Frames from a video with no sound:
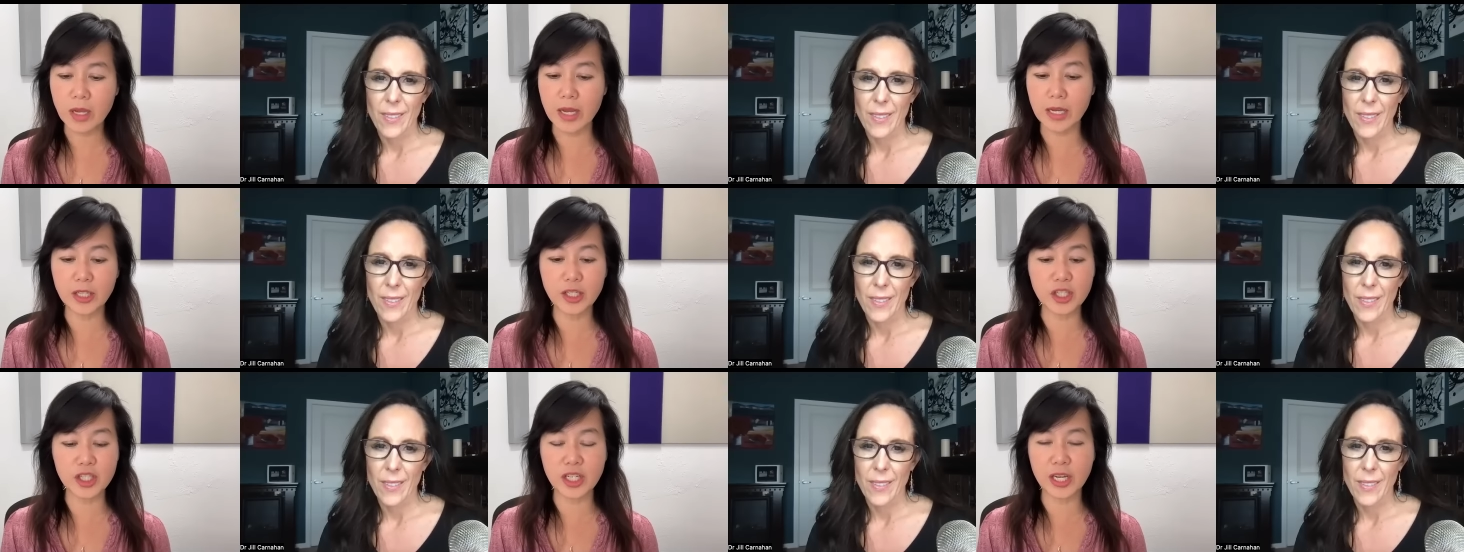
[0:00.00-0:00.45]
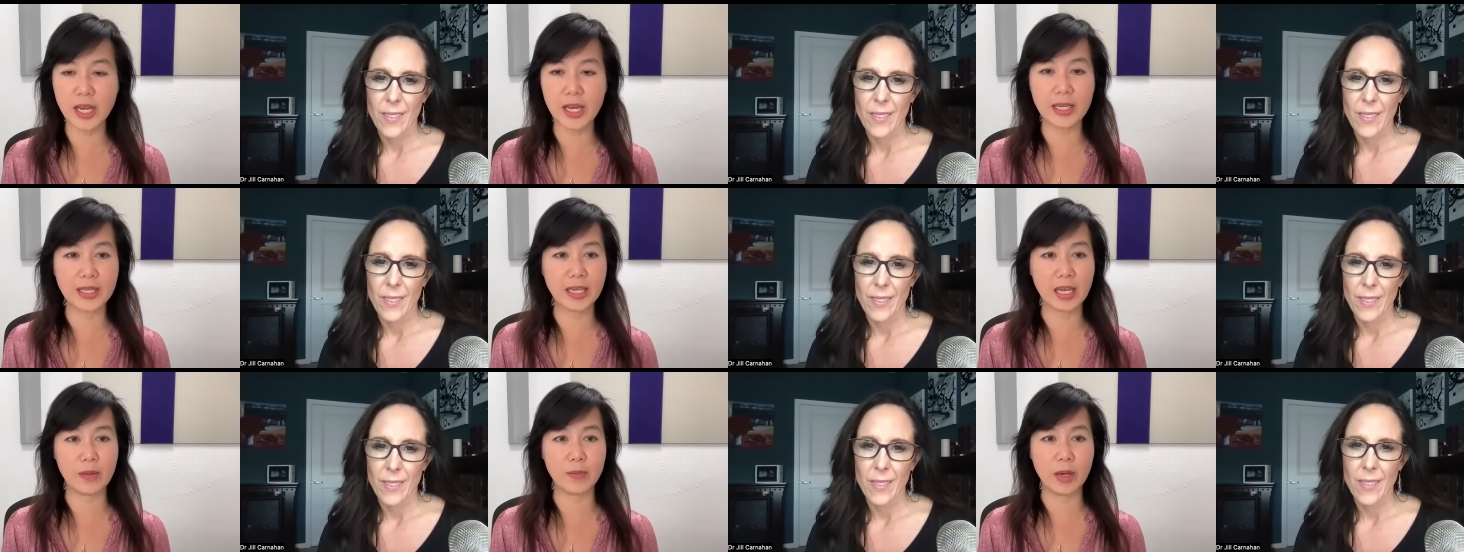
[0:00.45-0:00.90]
Speaker 1: A G
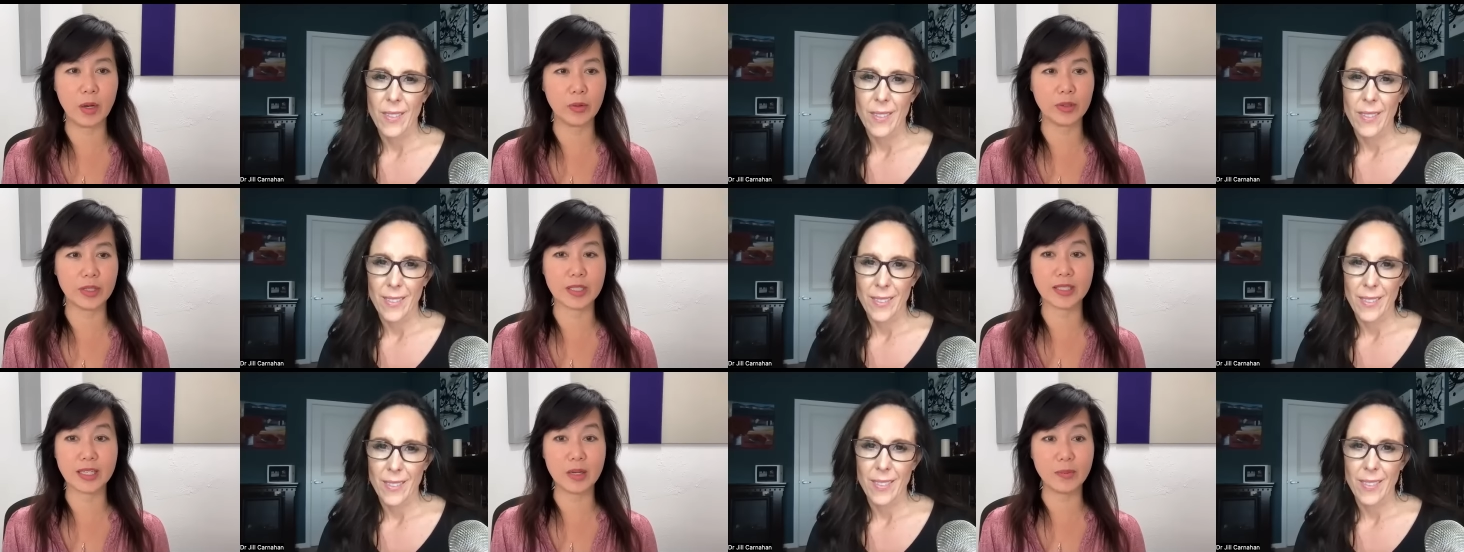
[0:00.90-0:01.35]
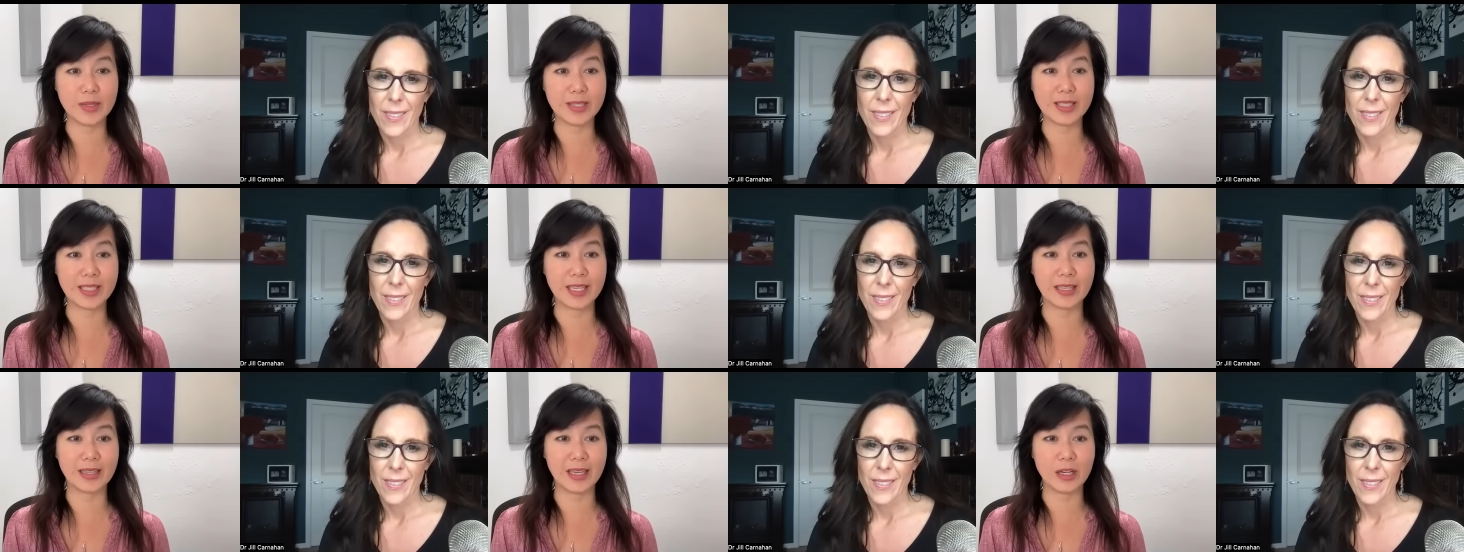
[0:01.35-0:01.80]
A came out with a
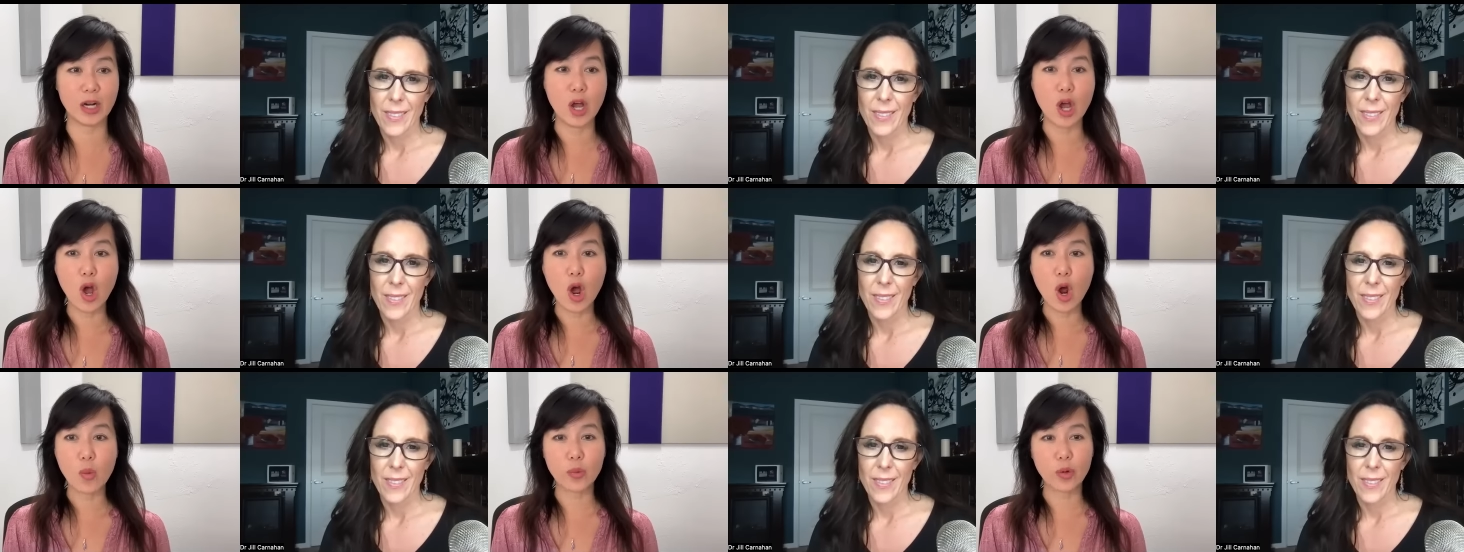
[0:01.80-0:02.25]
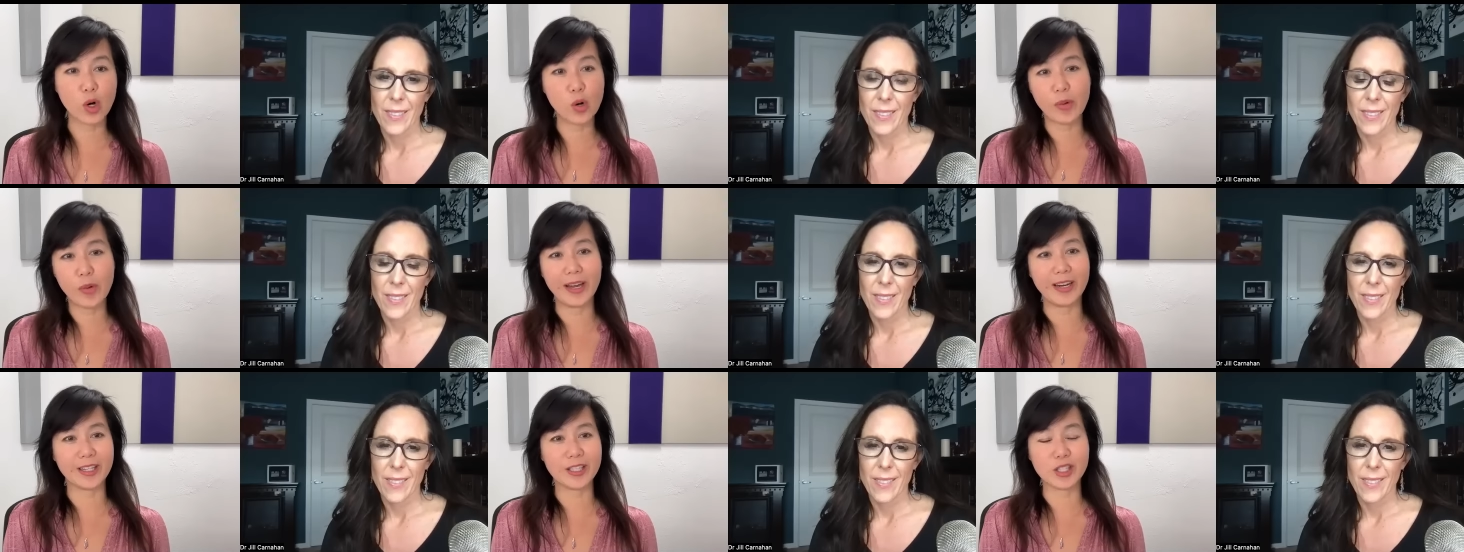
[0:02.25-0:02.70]
statement saying that
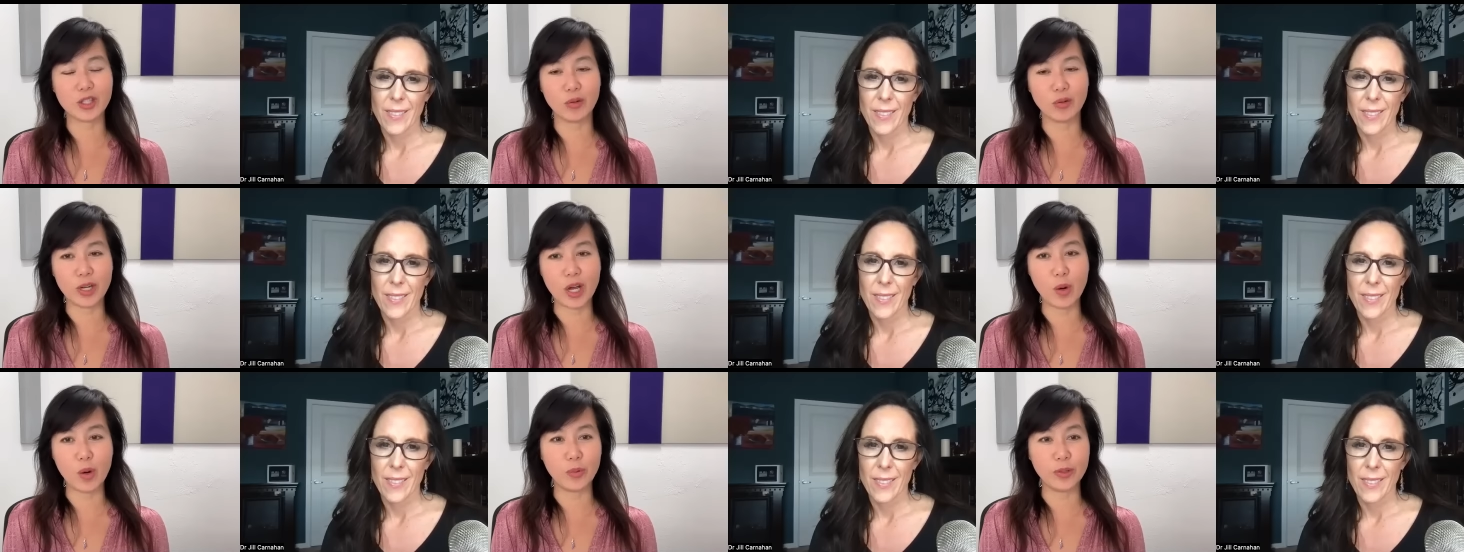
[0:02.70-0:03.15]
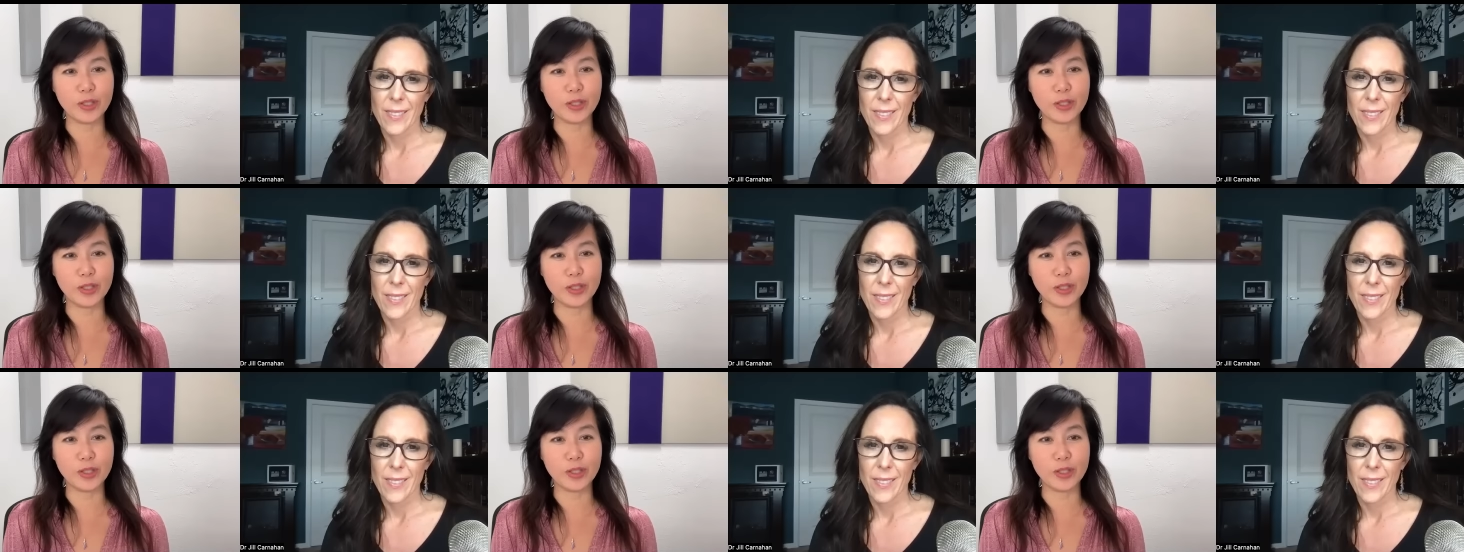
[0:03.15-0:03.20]
probiotics don't help